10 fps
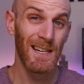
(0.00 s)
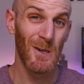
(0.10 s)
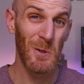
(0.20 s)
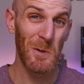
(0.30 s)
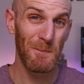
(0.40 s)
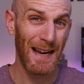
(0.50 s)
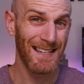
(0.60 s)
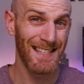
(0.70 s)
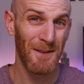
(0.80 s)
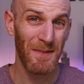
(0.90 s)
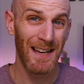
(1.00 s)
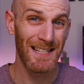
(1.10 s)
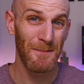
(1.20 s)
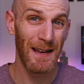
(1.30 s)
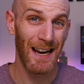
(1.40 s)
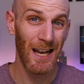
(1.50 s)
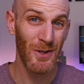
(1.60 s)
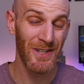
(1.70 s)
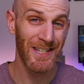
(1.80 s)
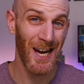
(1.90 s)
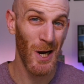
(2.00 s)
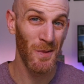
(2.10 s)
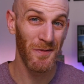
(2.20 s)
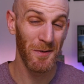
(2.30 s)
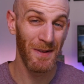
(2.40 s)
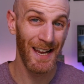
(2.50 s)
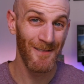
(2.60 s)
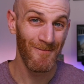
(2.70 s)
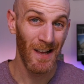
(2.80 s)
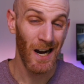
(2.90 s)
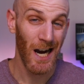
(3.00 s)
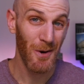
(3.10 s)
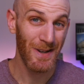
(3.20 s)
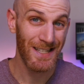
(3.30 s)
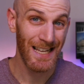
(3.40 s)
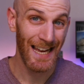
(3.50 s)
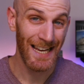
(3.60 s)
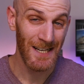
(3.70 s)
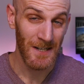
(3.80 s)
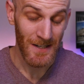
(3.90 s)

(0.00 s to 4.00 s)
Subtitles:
Or back to something that's a bit closer to home for me, I would say,